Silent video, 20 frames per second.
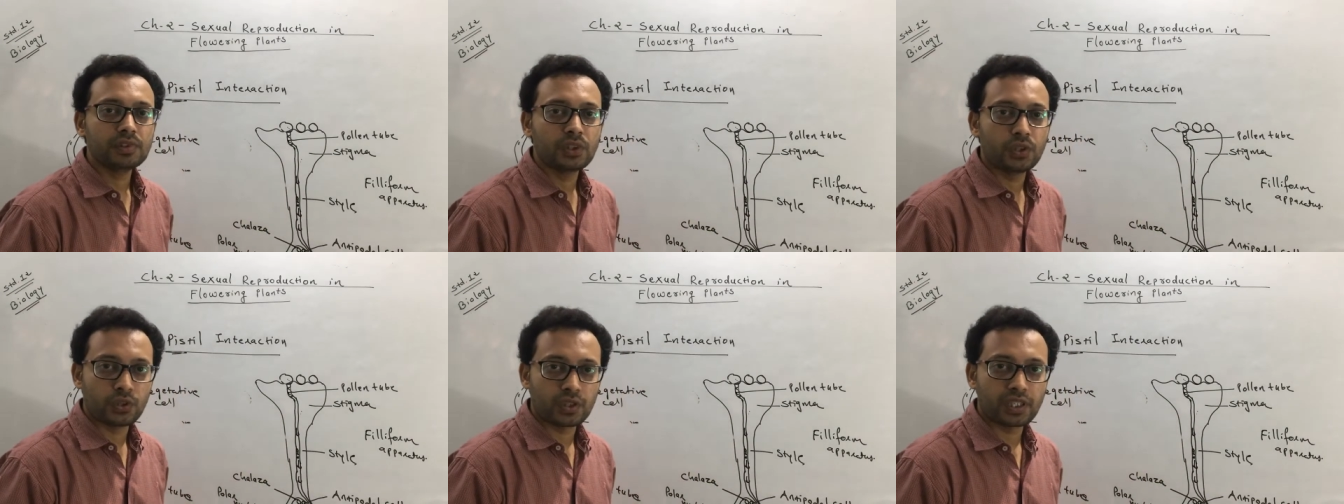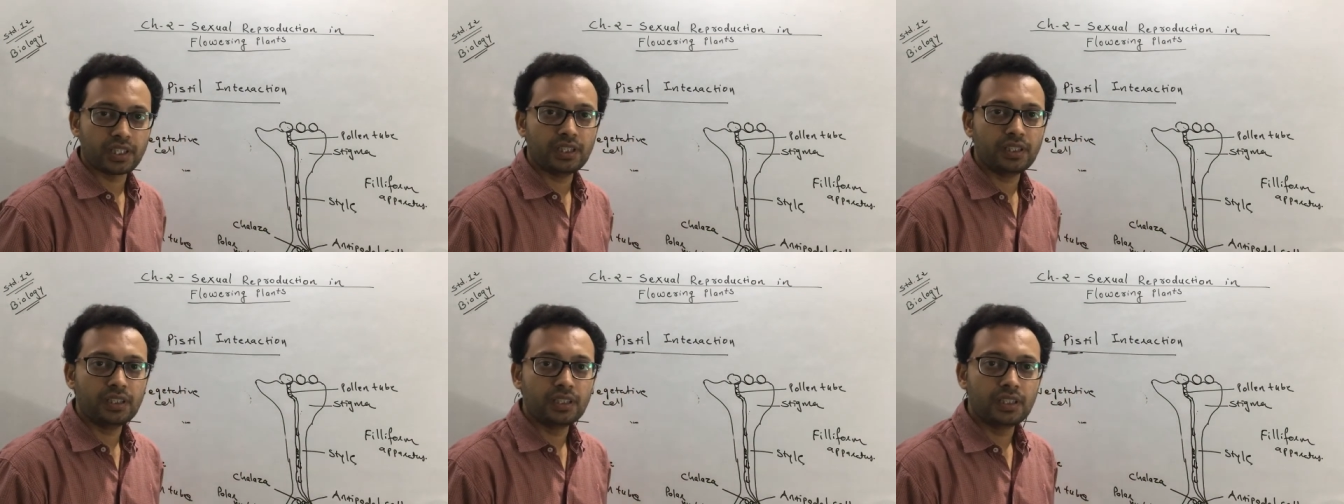
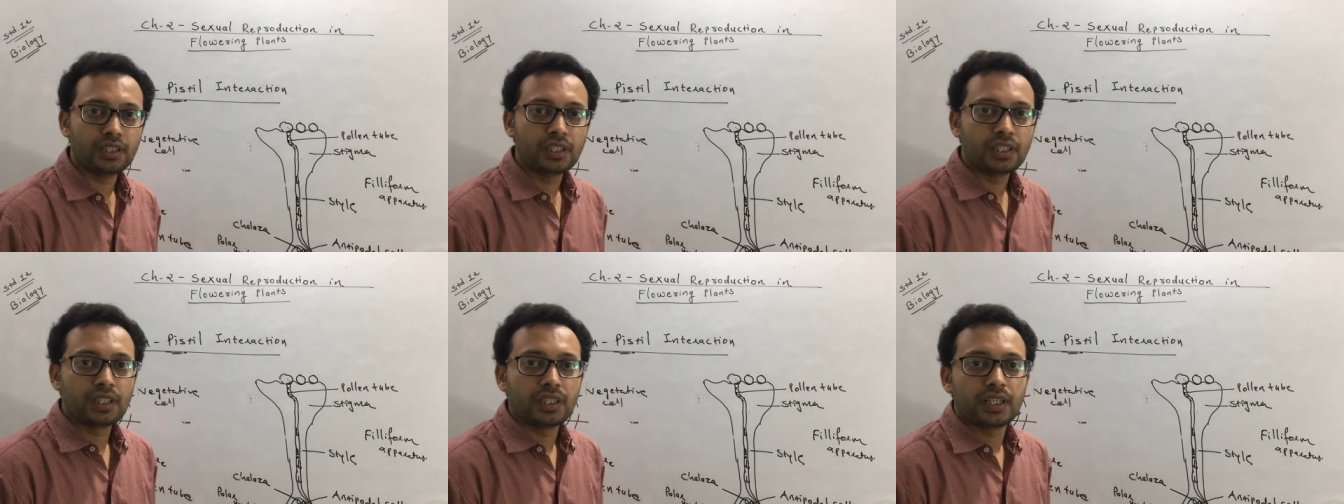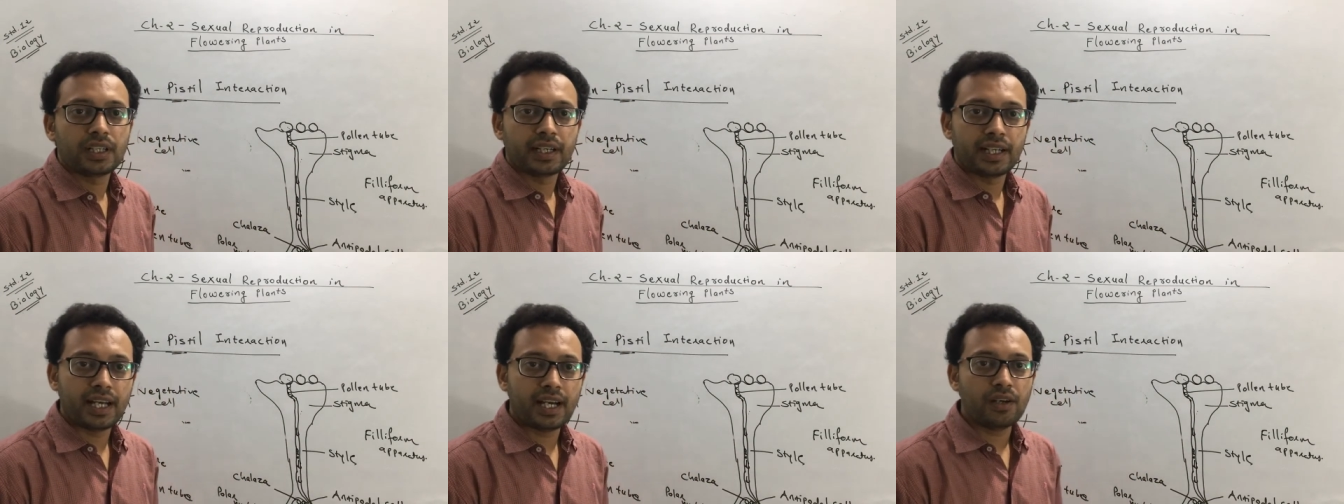Okay.
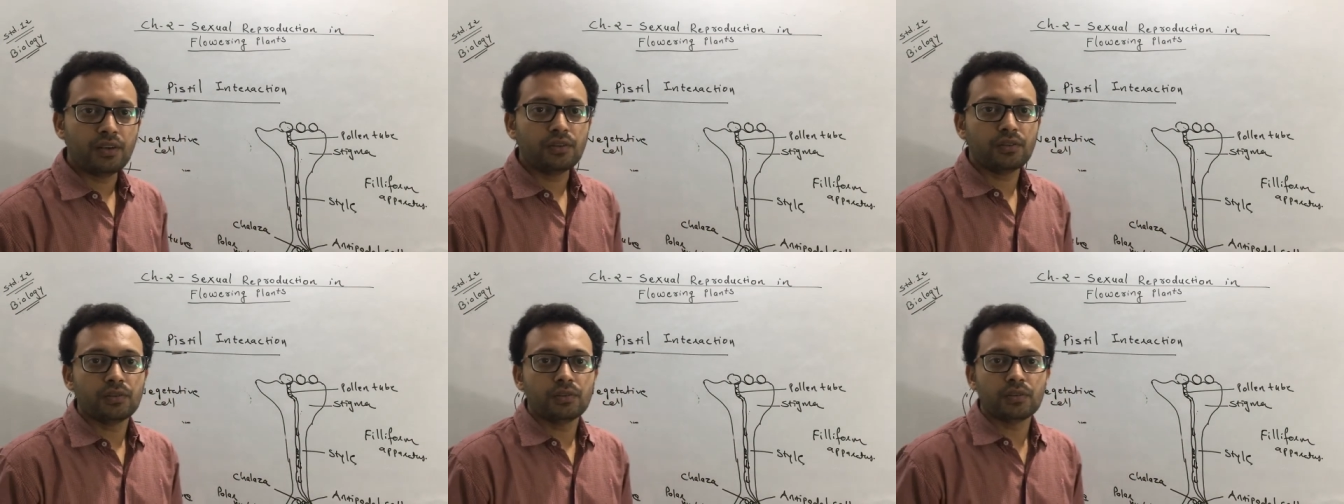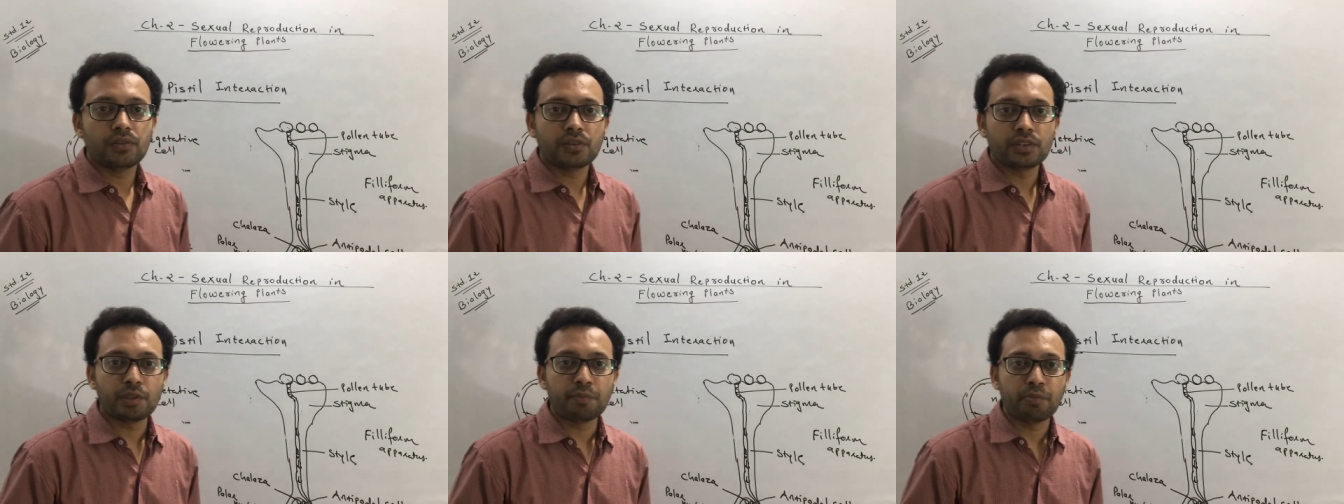
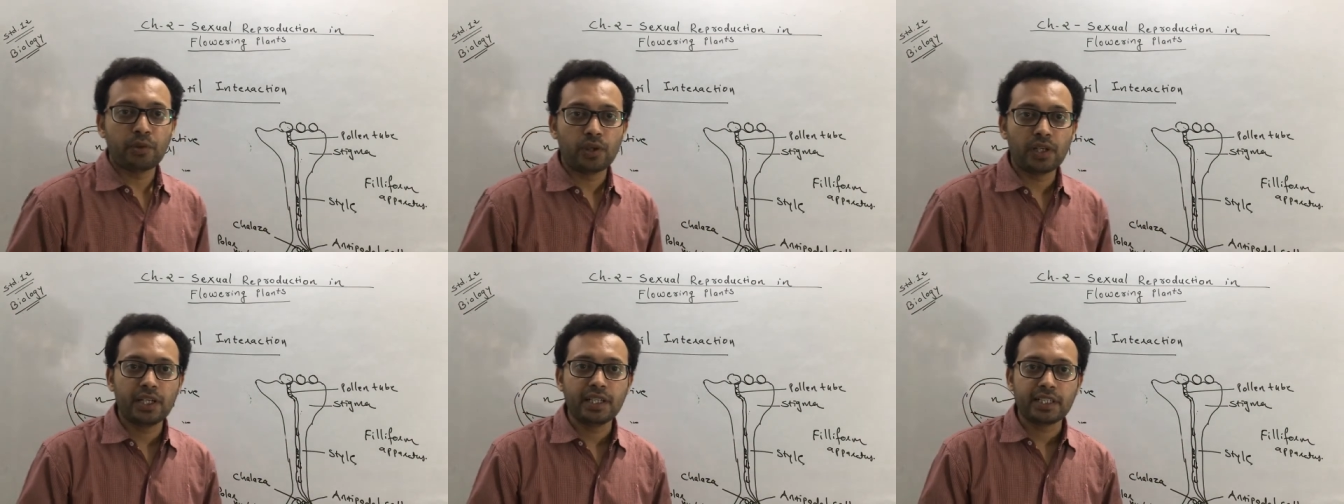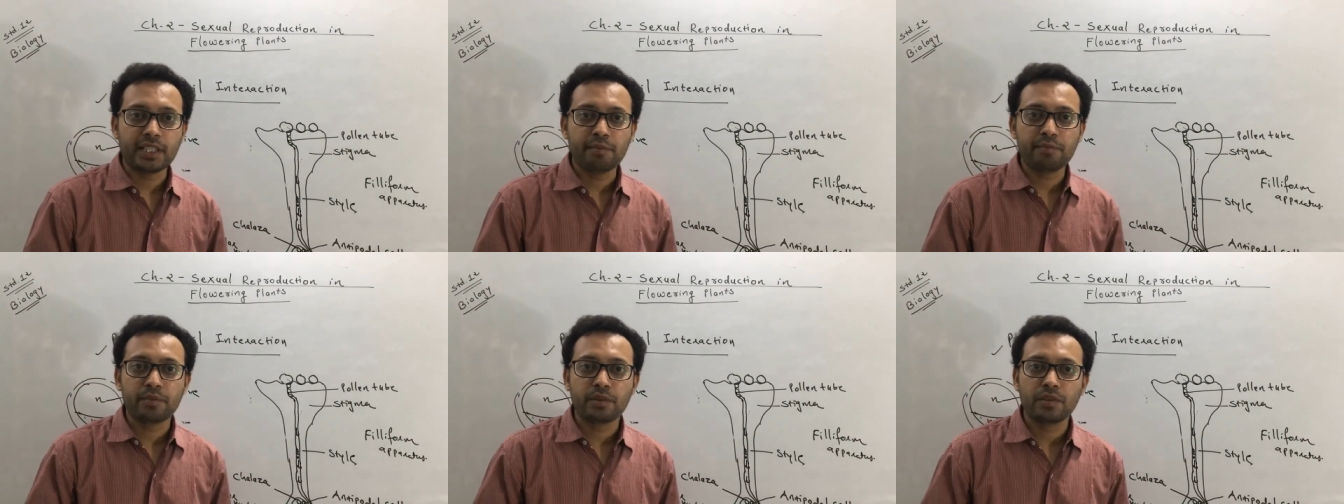Now the pollen
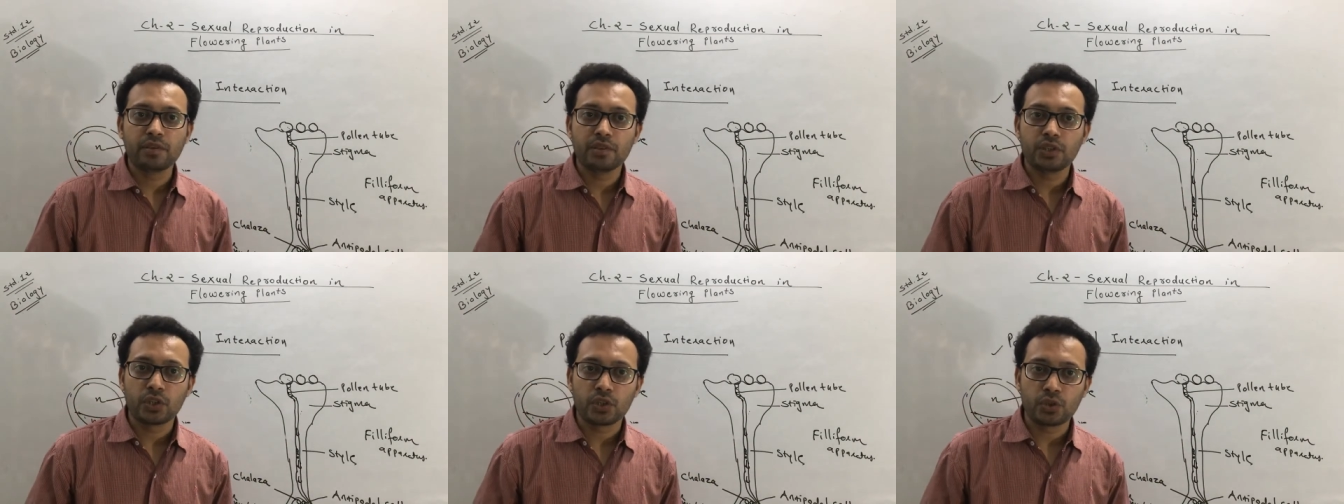tube